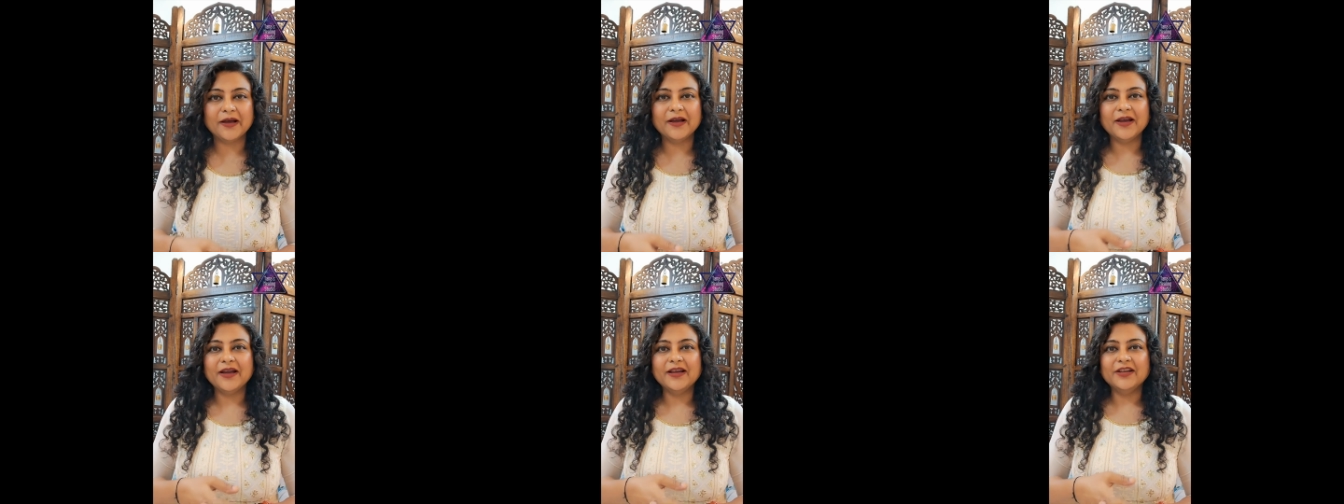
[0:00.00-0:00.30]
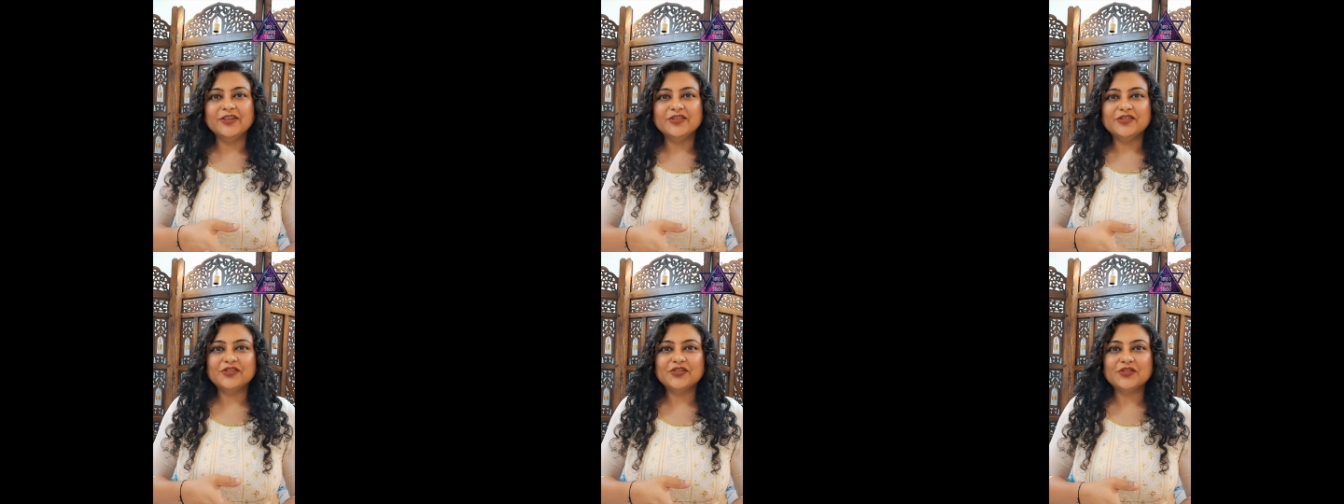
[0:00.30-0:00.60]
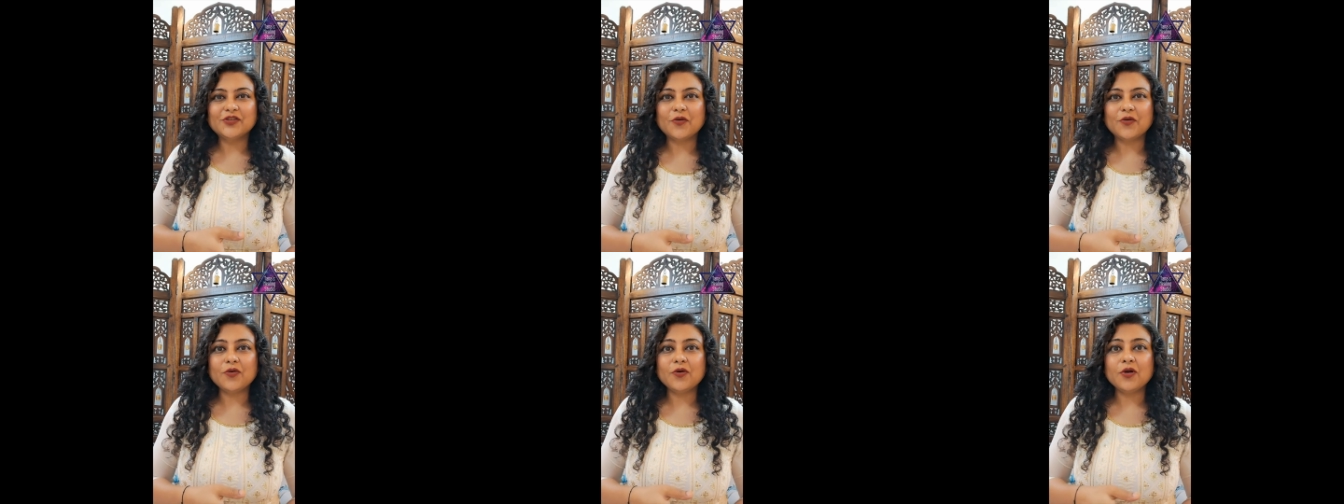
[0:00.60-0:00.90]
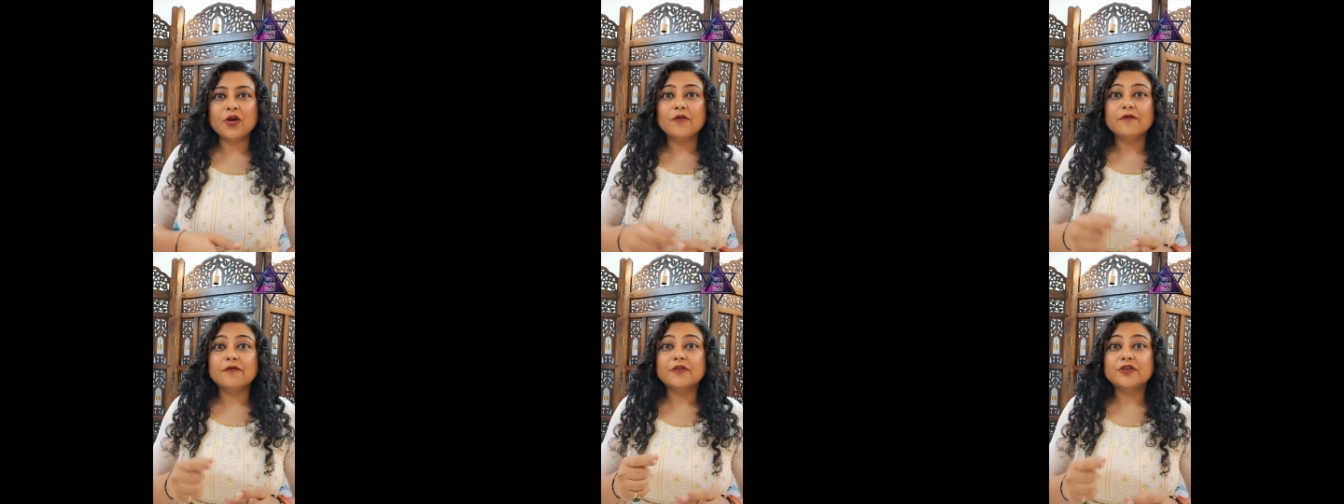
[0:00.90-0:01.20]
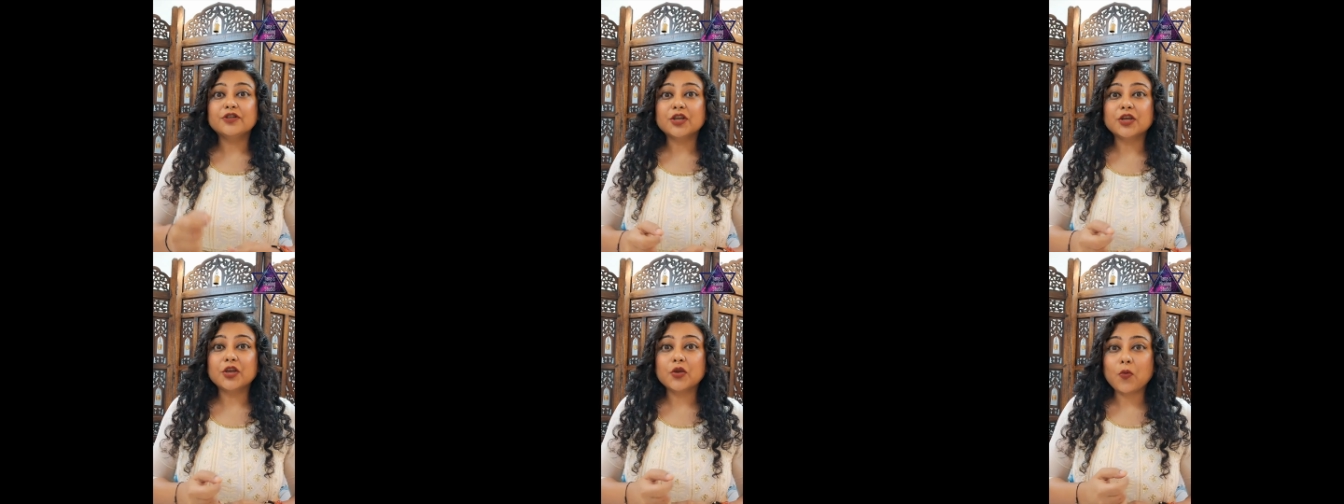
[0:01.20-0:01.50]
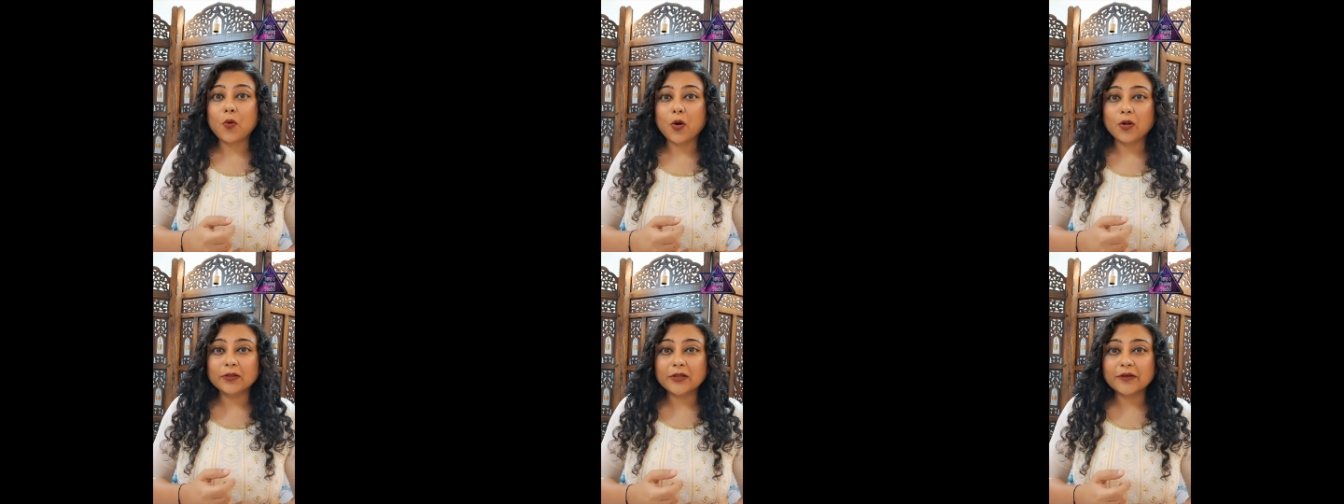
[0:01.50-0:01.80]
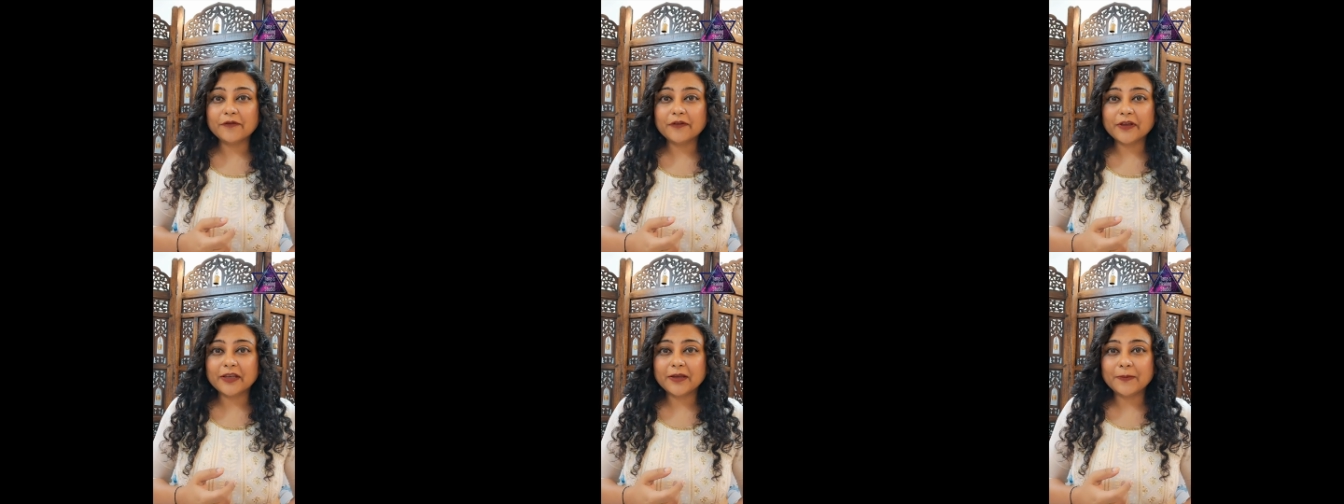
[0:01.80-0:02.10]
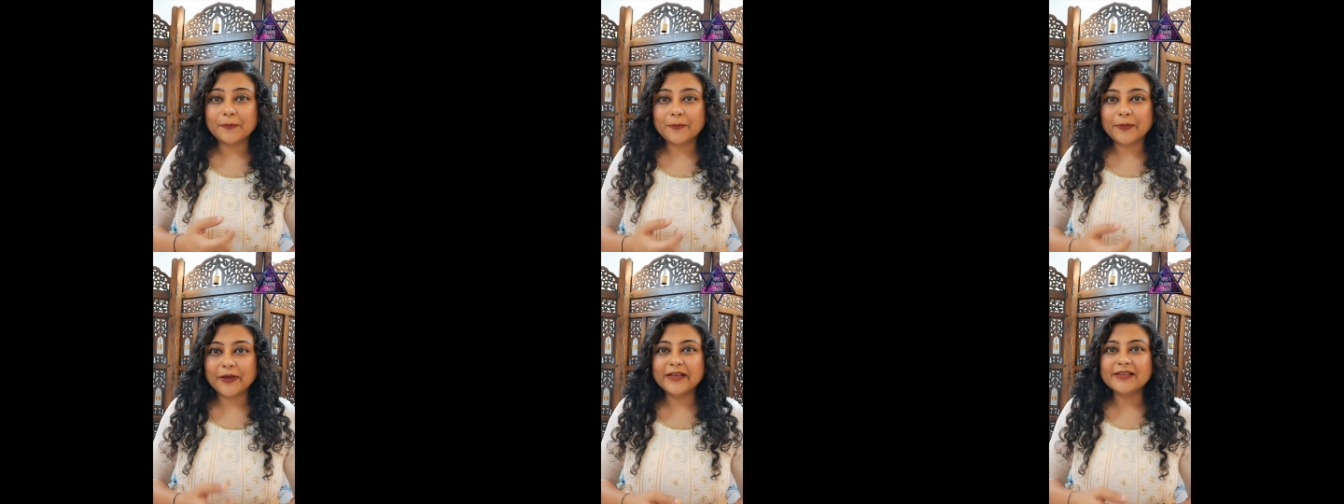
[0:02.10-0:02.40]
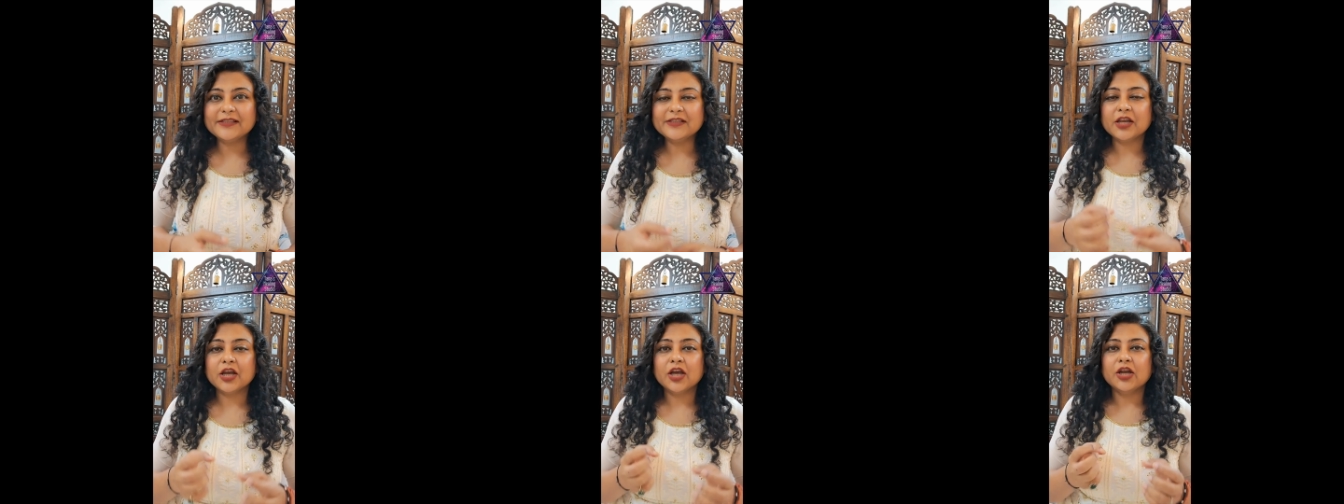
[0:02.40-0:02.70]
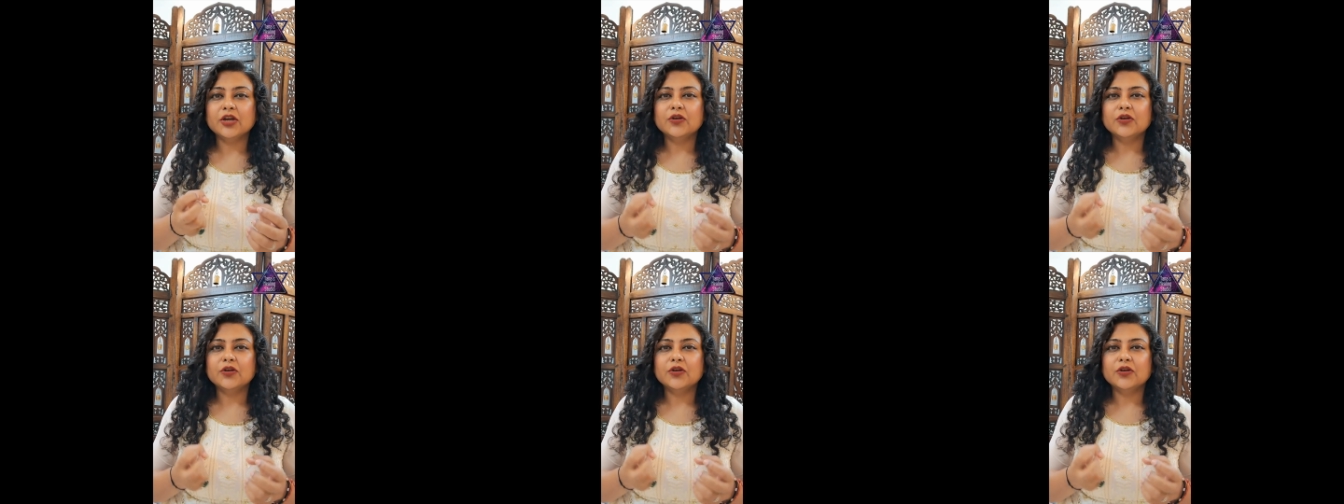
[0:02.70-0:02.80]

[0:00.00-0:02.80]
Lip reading: So wishing you all the very best